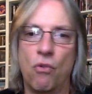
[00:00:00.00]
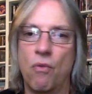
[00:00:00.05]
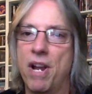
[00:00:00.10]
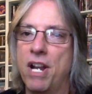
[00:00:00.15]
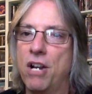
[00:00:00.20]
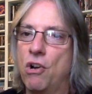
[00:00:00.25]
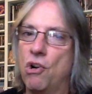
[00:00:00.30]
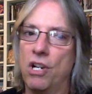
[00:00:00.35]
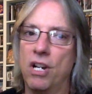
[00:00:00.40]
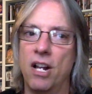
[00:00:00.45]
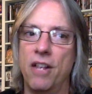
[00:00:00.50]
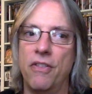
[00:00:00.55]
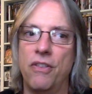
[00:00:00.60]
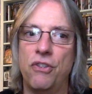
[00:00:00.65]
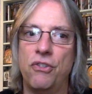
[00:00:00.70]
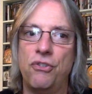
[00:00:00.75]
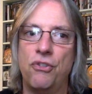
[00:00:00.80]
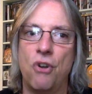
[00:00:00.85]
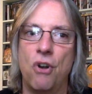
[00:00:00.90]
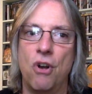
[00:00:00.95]
great hook on
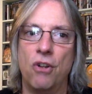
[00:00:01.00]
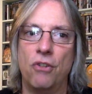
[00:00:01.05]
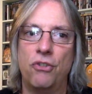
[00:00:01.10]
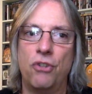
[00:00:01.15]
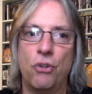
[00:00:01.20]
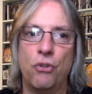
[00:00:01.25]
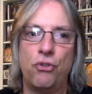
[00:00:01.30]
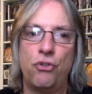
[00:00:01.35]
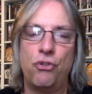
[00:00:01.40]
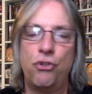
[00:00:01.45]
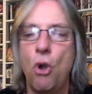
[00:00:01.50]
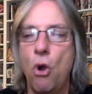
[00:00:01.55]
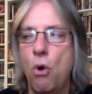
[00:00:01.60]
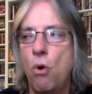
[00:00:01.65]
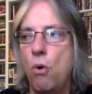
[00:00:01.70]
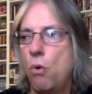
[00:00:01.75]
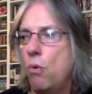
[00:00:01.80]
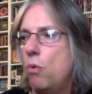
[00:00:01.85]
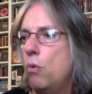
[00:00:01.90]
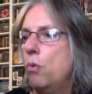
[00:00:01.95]
this song. So,
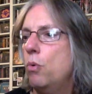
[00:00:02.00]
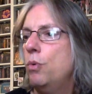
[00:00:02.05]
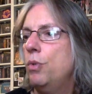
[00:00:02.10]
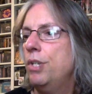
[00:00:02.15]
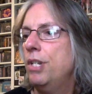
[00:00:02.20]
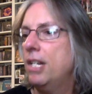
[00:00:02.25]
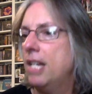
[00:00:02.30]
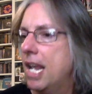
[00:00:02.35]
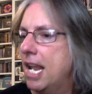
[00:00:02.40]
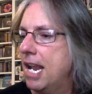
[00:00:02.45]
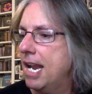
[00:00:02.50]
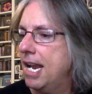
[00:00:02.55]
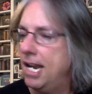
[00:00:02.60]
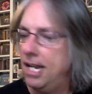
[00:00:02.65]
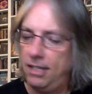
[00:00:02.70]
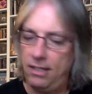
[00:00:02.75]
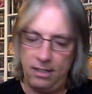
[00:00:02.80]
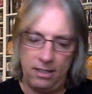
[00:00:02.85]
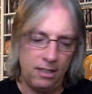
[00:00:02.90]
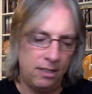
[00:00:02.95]
Stone
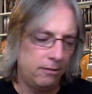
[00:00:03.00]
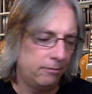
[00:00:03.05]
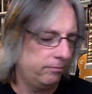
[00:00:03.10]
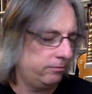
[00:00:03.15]
Gates,